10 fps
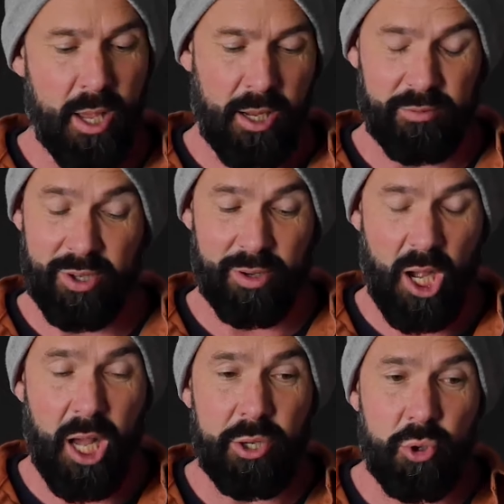I've shot
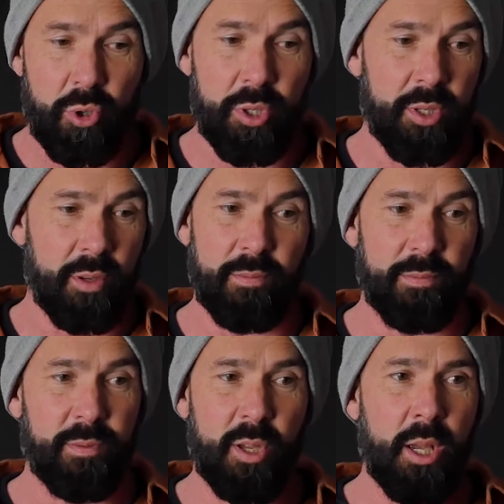hundreds
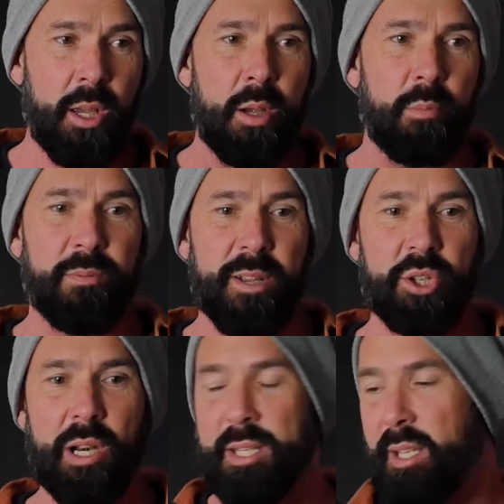of
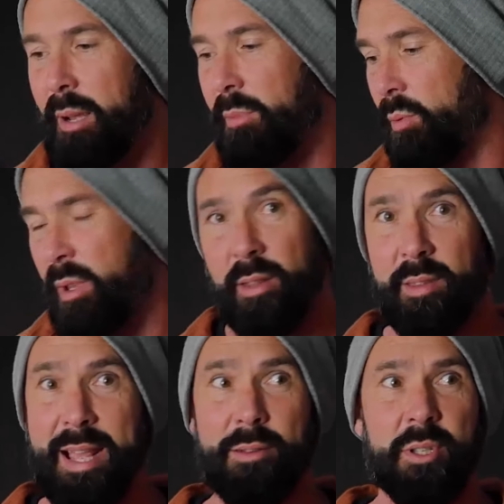professional assignments with it,
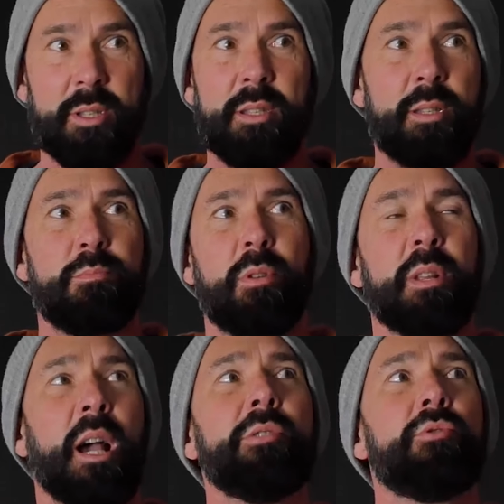thousands,
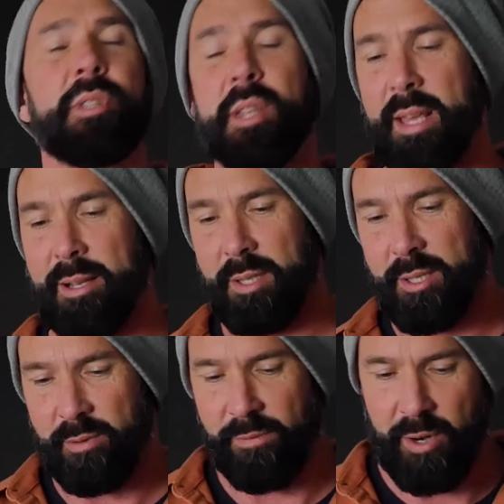probably hundreds of
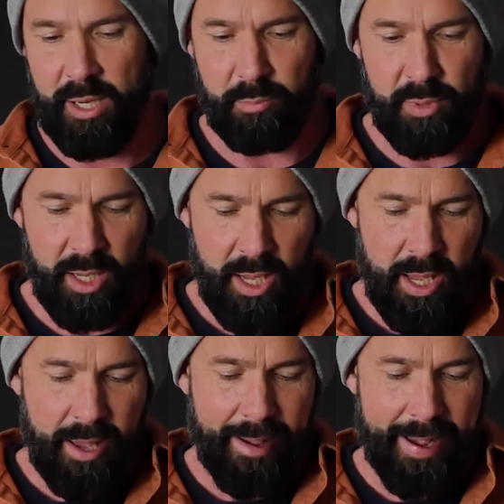thousands of frames,
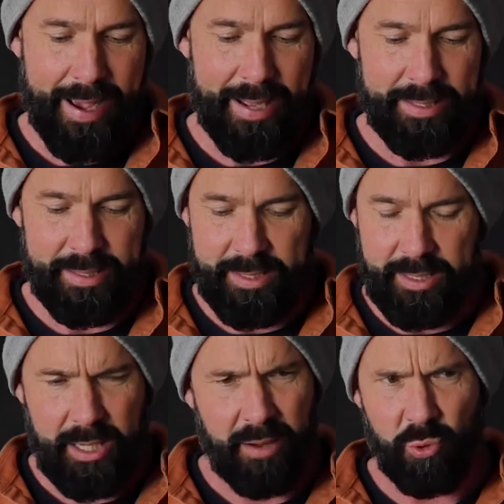and
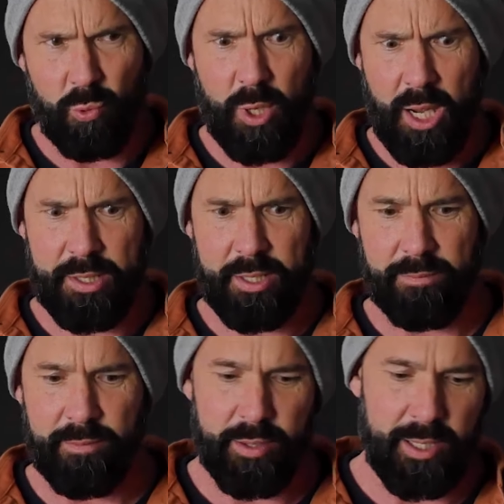covered all kinds of
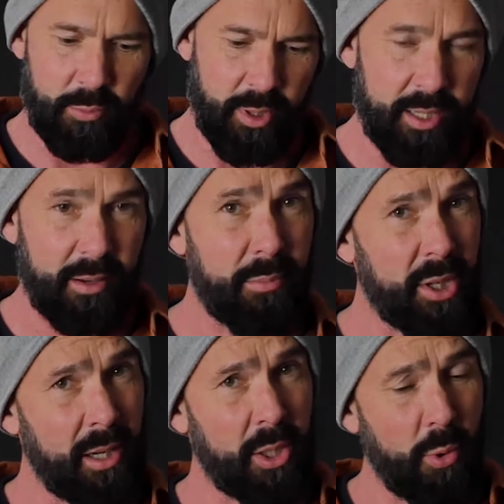different things with it. So I'm just
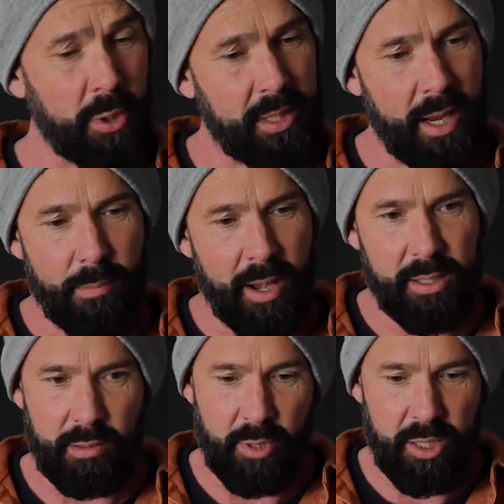going to talk today about
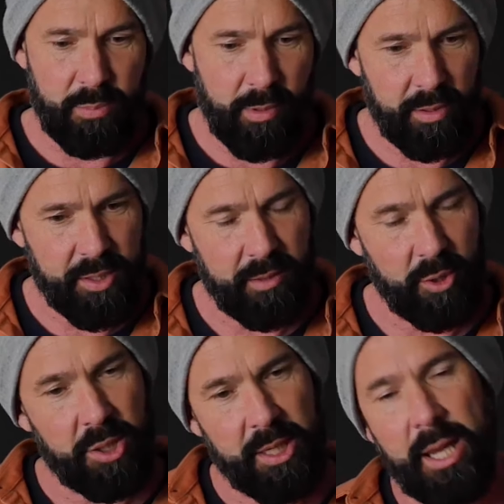some of my experiences of
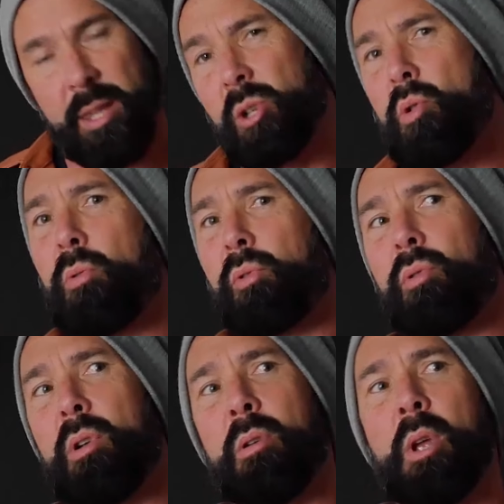using it, and then talk
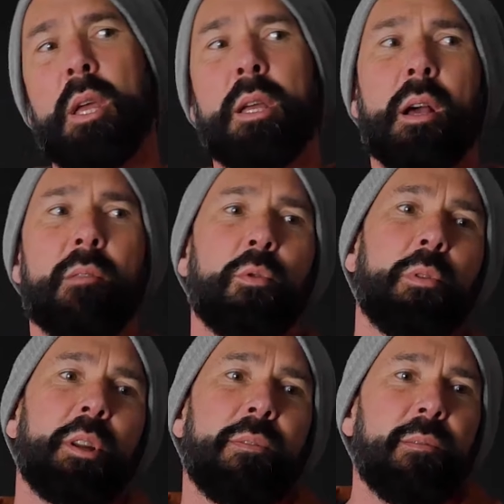through kind of all
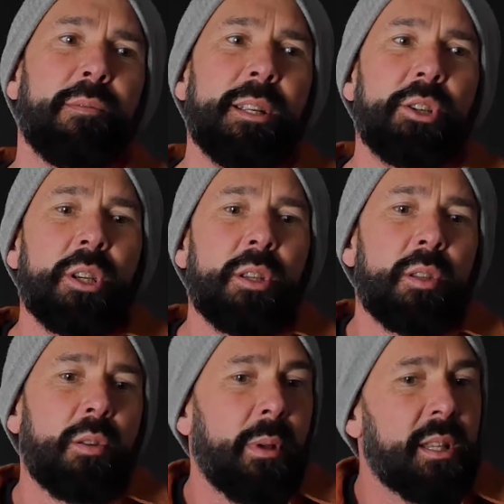the different features,
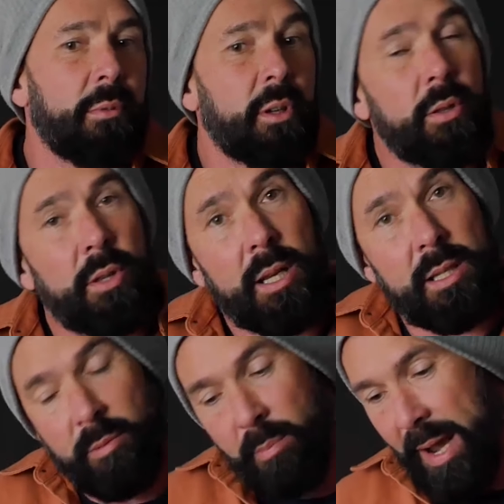talk about some of the good things,
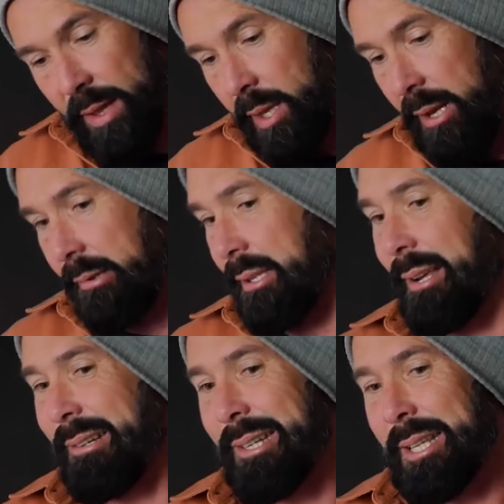some of the bad things,
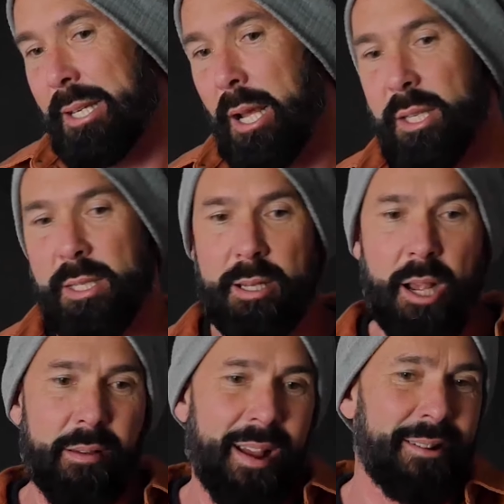and discuss
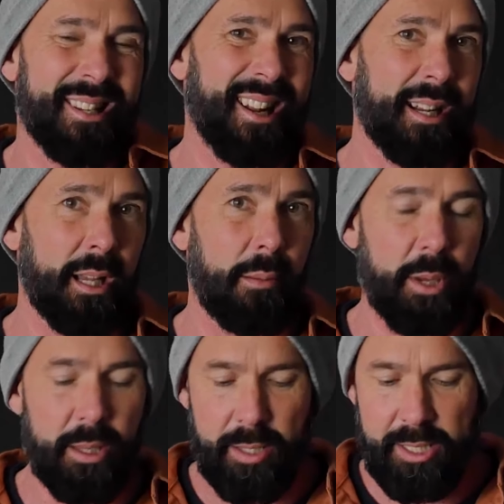kind of how it stacks up
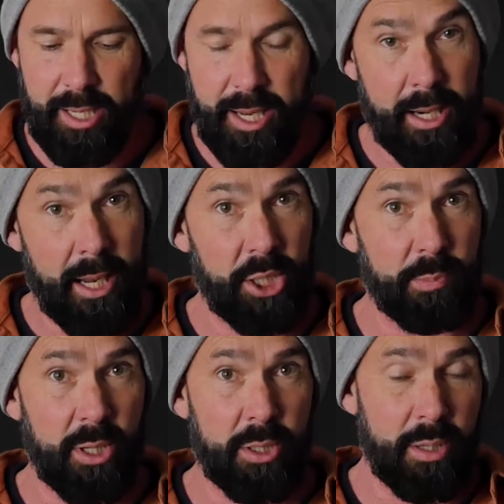in this day and age.
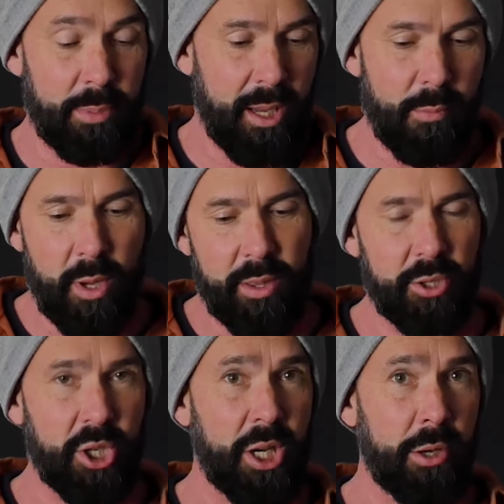But to begin with, I'll
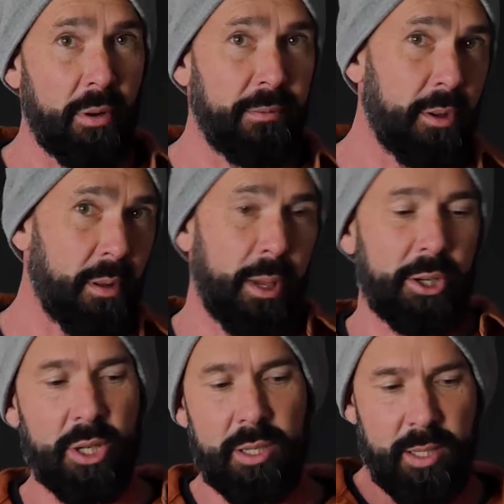just show you a few of the
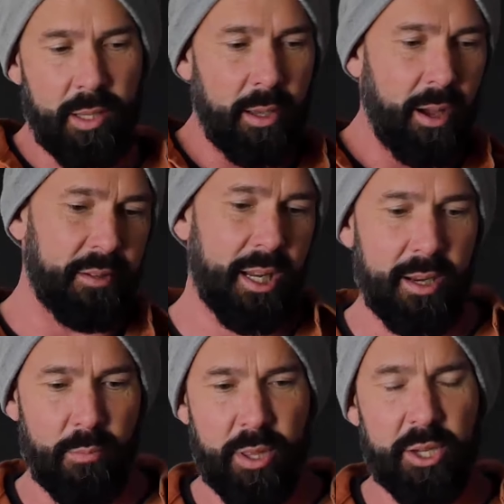pictures that I've
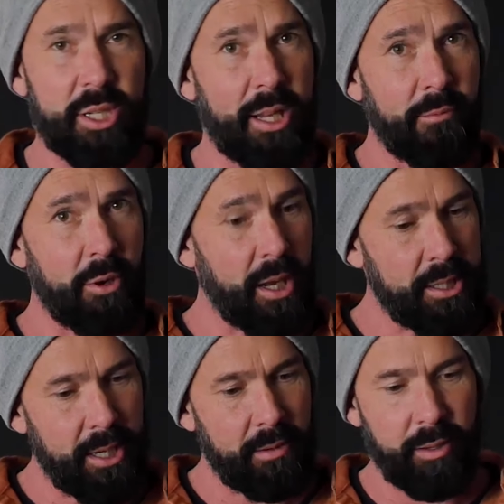taken with it, just to give you an
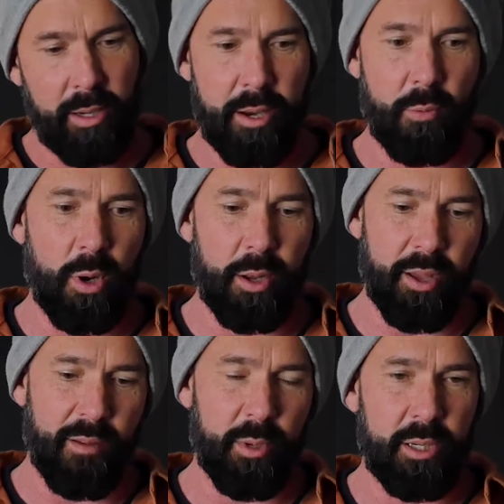idea of the kind of work
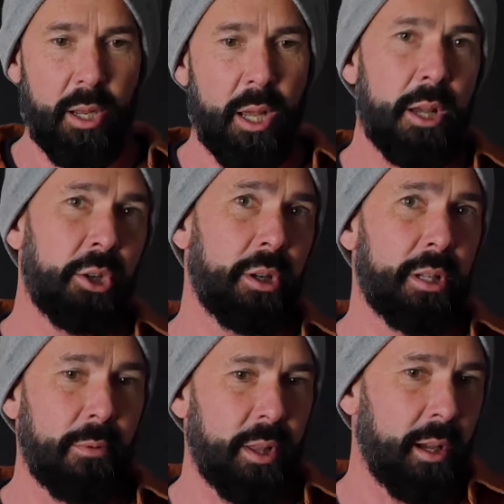that I've been
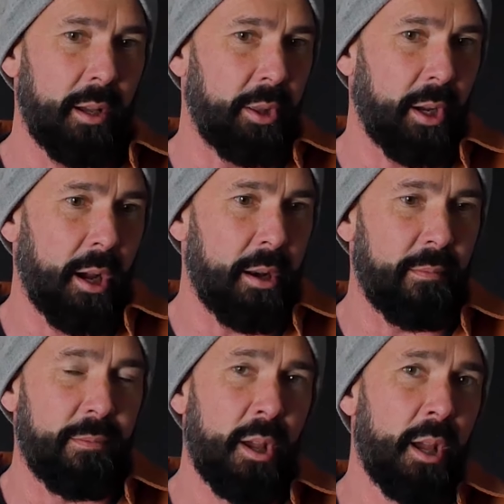shooting with it and the kind
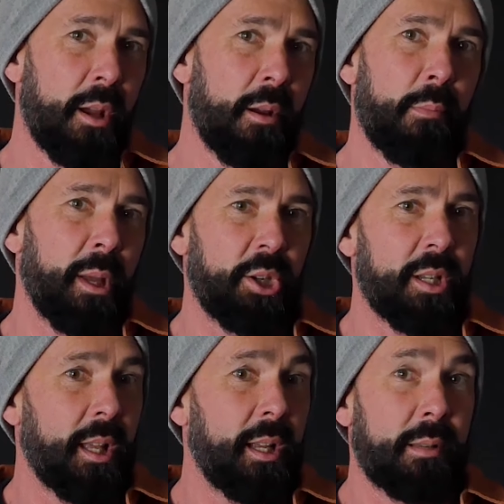of
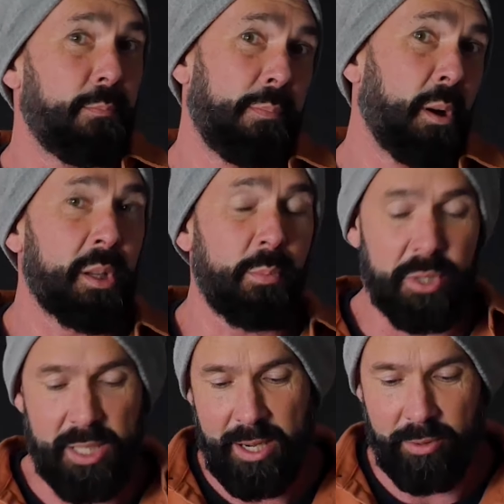pictures that it's possible
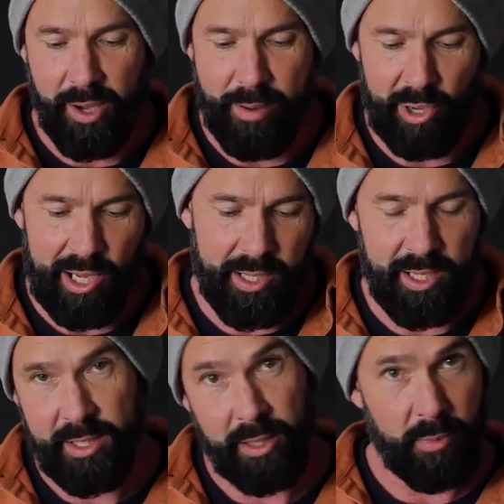to take with a camera like
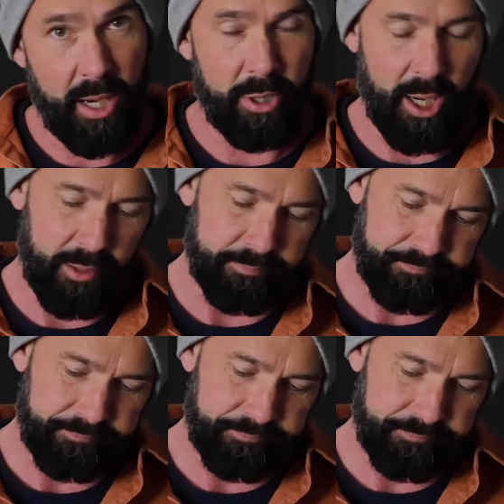this. So here we go.